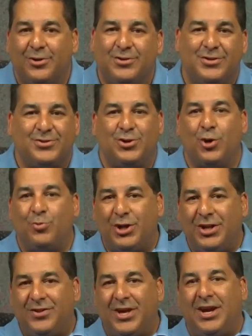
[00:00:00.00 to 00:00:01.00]
there's
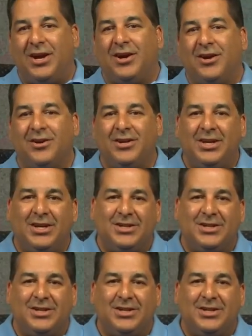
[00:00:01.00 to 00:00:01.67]
nobody there